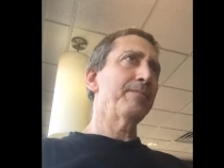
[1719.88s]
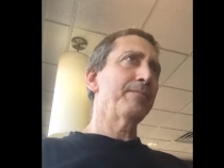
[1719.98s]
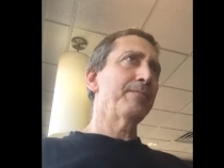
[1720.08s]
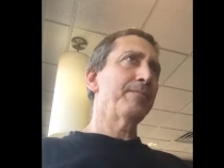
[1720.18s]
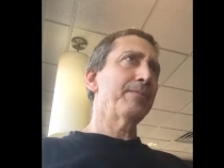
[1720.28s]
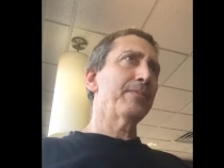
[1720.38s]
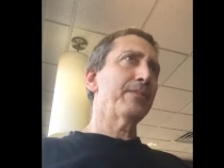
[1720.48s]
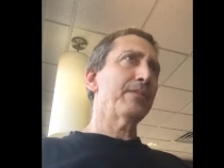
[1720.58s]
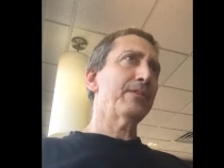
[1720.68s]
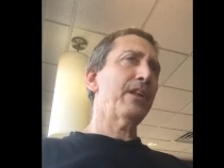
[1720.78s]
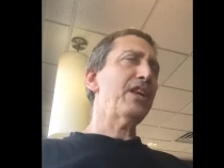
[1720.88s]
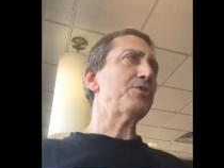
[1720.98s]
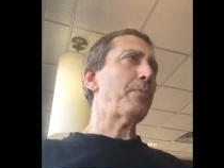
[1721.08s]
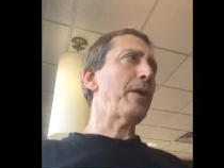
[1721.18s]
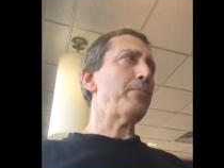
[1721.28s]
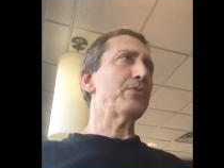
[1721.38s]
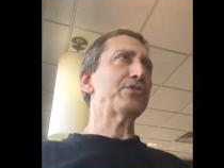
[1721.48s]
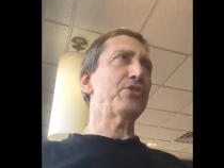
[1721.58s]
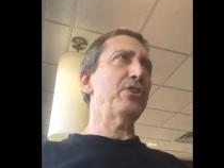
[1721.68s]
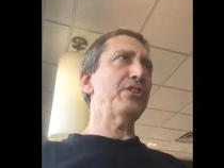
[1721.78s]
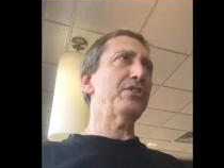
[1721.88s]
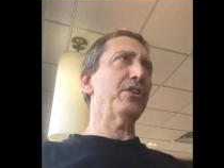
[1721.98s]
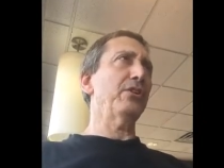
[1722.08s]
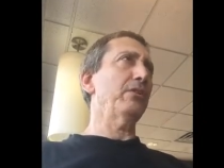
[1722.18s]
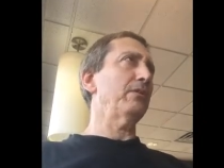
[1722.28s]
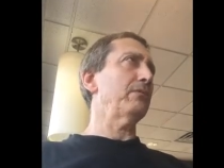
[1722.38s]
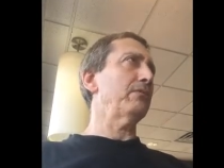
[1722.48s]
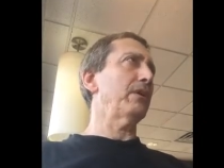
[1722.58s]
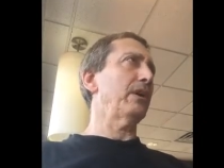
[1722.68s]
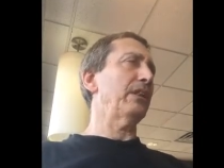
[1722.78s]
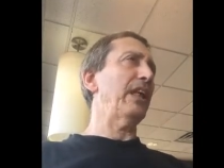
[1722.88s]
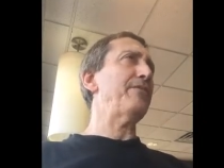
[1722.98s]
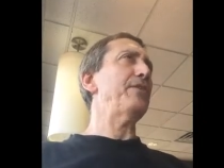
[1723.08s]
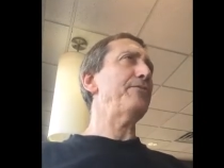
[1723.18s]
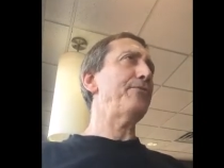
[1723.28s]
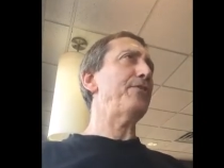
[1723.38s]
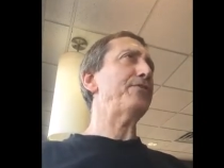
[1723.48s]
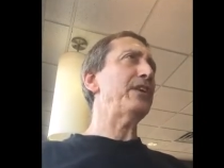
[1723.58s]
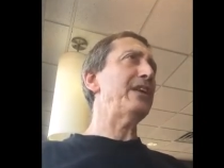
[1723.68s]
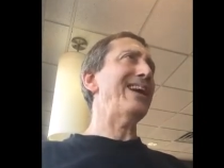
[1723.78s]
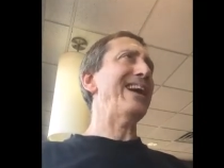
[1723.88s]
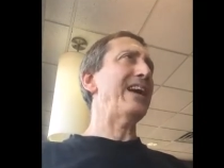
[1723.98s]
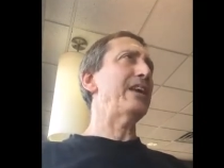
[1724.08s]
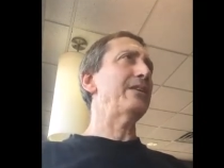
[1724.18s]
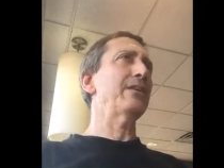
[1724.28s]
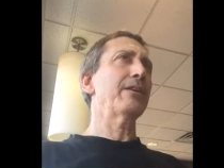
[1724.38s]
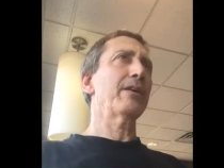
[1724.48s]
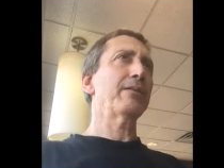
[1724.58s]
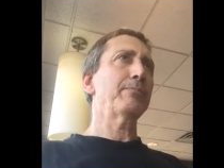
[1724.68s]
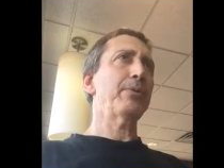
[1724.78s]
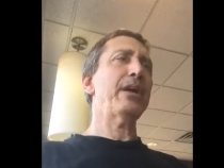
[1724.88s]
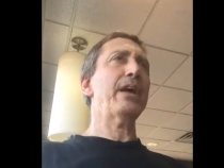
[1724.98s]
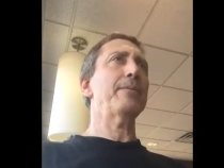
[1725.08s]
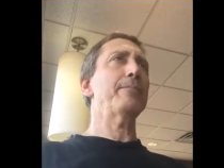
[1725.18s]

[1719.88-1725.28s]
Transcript: You can't get through Today's paper is good until 11:59 that's not the point. p.m.